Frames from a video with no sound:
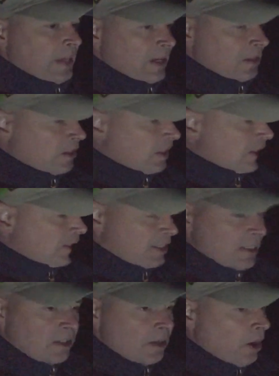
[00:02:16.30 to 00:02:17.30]

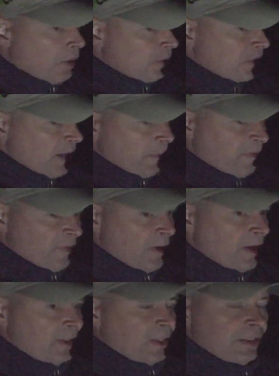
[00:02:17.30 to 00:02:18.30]
yeasty nose up
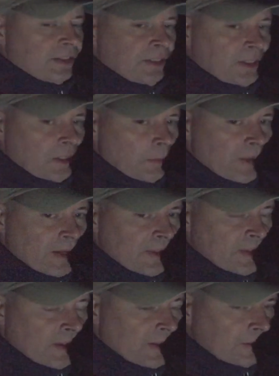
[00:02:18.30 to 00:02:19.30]
front and a little bit of
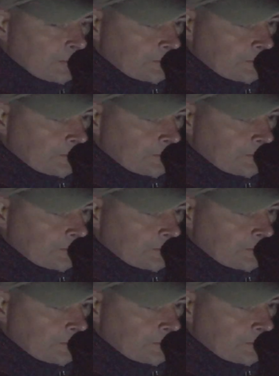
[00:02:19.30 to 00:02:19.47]
the,